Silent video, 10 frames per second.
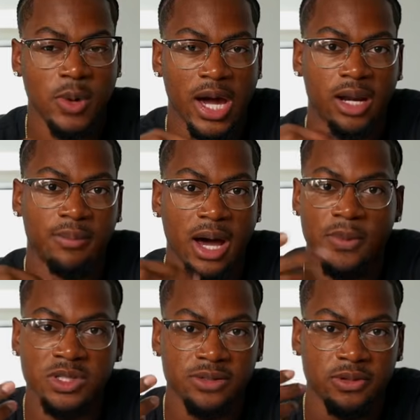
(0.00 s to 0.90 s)
I got to buy a
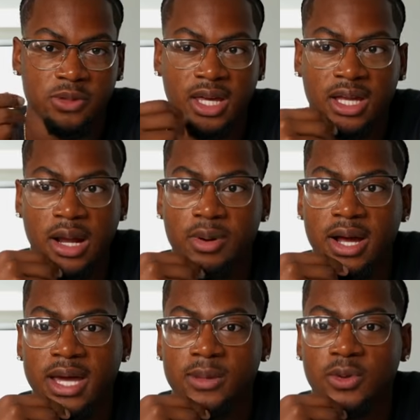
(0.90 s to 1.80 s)
bunch of food again. I'll
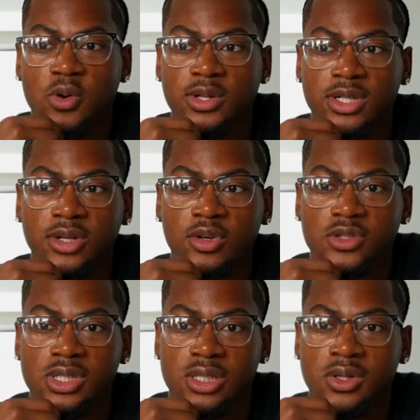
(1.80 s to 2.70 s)
probably end up going to the
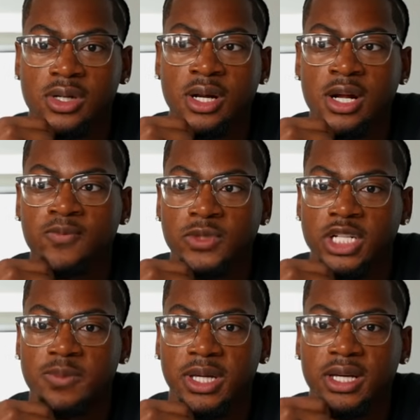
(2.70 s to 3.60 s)
grocery store
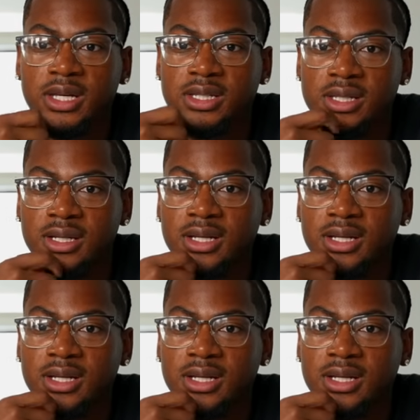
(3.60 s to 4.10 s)
just because,